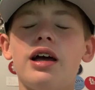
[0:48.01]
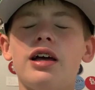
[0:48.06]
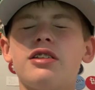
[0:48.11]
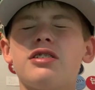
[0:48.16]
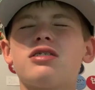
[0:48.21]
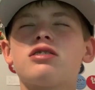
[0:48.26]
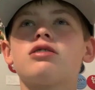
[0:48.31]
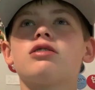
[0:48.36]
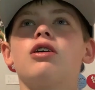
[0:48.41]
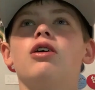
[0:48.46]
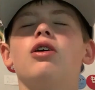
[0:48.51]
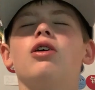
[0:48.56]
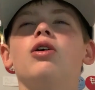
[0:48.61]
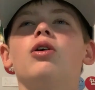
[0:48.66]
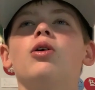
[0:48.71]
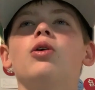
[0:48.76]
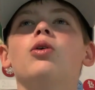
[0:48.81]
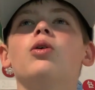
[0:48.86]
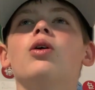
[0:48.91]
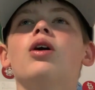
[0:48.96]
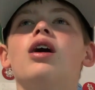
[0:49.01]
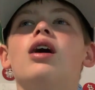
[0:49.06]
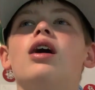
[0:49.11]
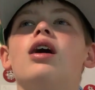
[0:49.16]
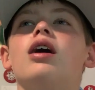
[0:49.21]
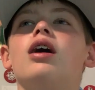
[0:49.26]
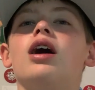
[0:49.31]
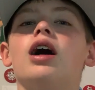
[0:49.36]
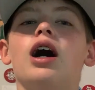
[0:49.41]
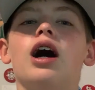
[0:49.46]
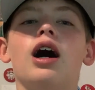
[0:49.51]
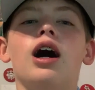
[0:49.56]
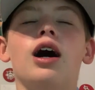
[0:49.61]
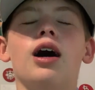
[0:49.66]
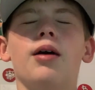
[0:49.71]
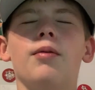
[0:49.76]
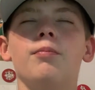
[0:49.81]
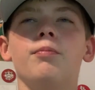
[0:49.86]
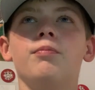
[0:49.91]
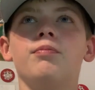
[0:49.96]
So,
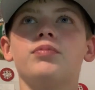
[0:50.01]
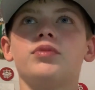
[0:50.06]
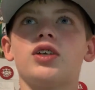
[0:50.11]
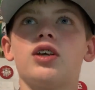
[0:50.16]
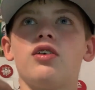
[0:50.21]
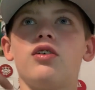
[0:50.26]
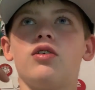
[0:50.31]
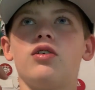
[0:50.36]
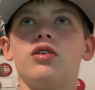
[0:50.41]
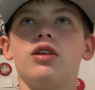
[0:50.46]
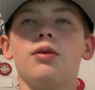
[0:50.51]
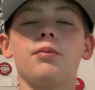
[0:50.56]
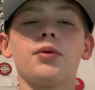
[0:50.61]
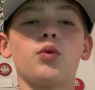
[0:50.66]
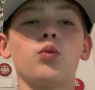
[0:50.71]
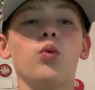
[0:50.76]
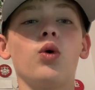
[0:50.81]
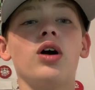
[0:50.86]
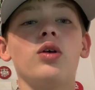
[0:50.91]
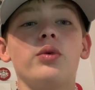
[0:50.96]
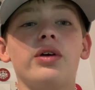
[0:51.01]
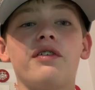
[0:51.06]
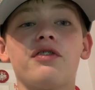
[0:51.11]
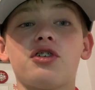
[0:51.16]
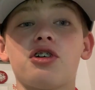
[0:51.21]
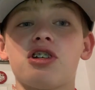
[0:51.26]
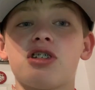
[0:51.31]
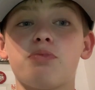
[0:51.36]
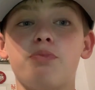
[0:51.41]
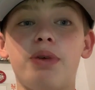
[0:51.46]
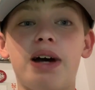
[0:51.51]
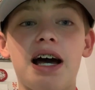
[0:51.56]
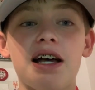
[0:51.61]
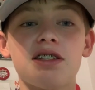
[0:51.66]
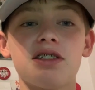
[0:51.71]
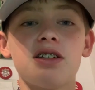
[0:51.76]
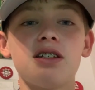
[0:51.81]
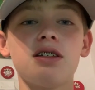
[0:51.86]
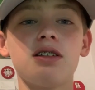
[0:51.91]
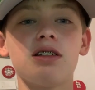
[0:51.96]
um, number one, we have Chris
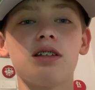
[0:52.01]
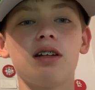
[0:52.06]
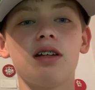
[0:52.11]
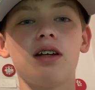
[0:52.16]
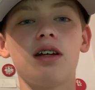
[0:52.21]
Bassitt.